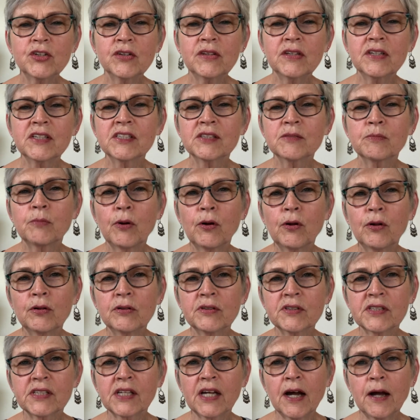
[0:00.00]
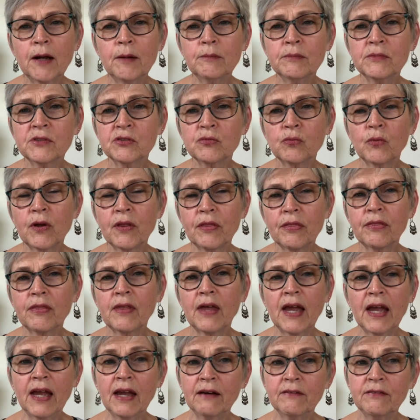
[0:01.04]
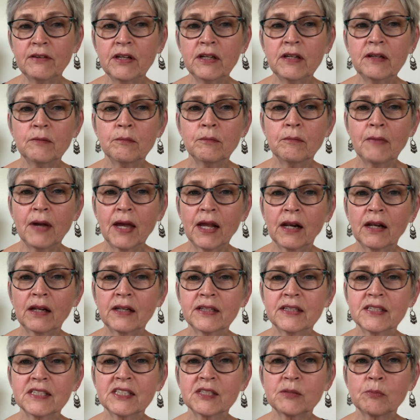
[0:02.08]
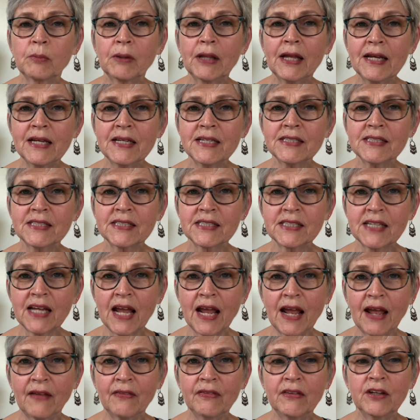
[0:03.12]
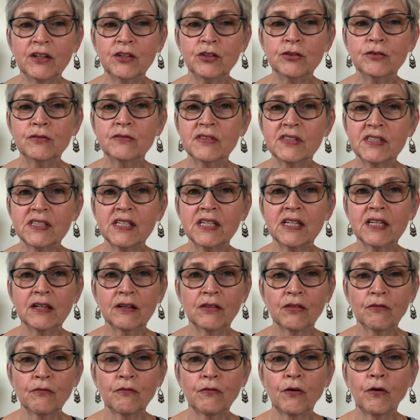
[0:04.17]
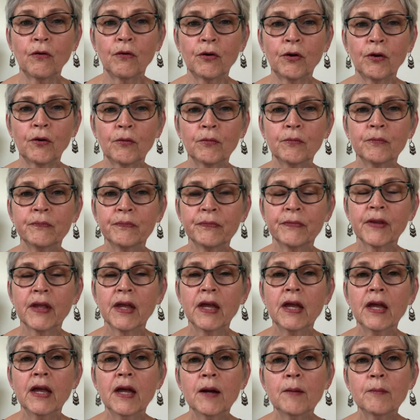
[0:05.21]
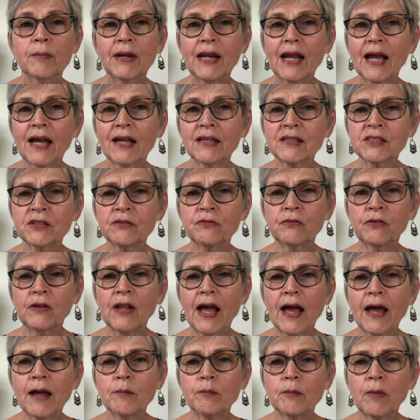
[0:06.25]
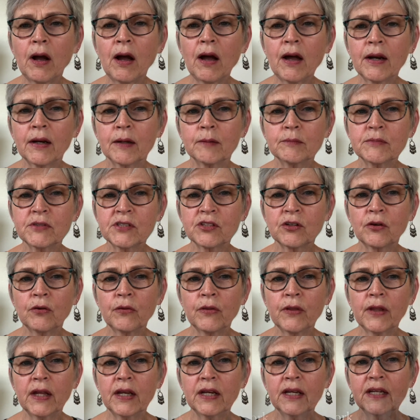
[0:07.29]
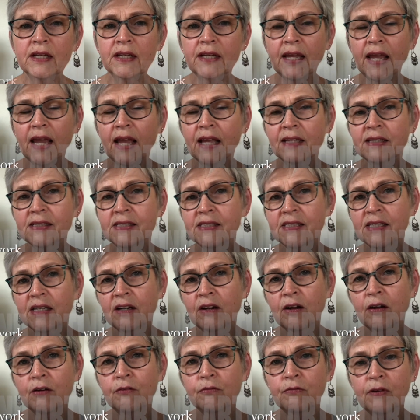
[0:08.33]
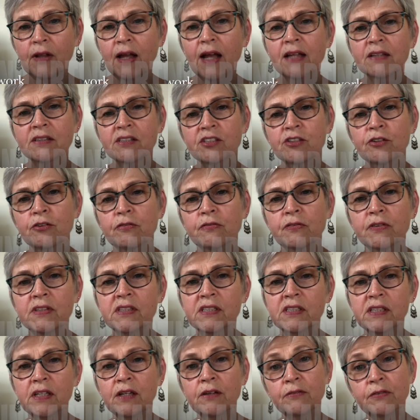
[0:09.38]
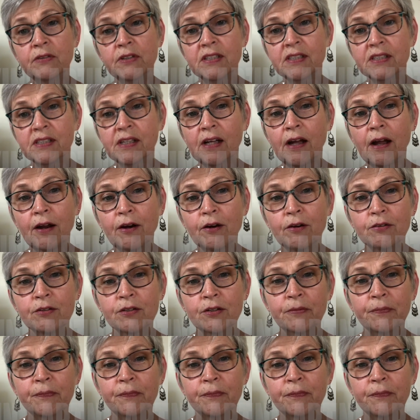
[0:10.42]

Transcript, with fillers: of these bowls comes with the heavy metal display stand that you've seen in the photo, but has a flat bottom so that it can sit on a flat surface if desired.